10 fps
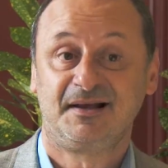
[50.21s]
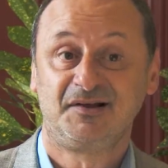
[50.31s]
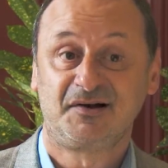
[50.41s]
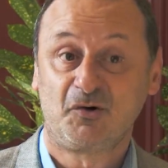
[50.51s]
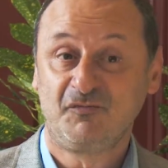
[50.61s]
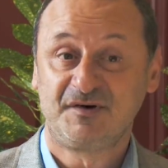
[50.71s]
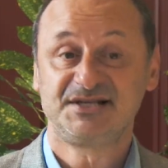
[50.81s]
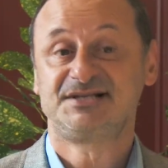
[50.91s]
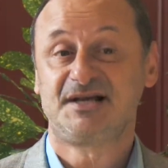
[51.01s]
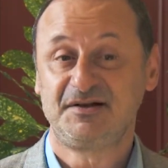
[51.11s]
There are over
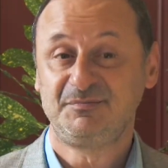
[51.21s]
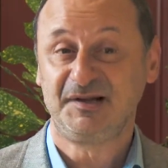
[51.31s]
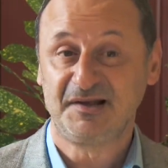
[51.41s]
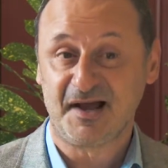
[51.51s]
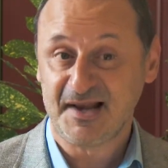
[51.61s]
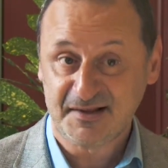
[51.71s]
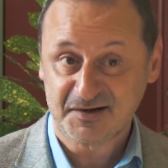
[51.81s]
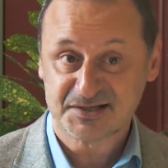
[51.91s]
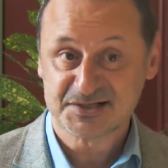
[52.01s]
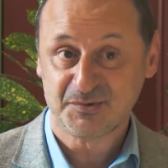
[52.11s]
600 million
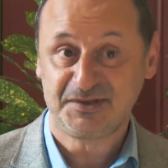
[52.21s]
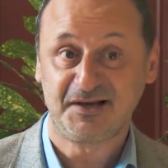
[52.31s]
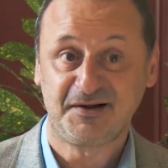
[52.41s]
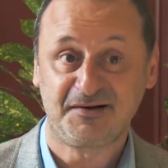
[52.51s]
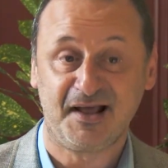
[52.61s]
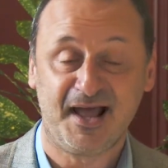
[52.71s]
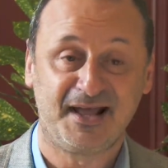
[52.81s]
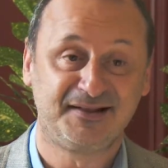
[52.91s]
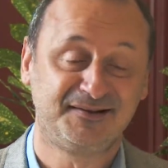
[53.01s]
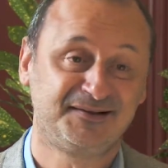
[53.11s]
islanders out there,
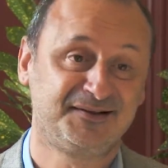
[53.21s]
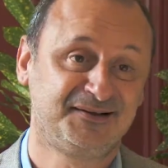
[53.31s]
and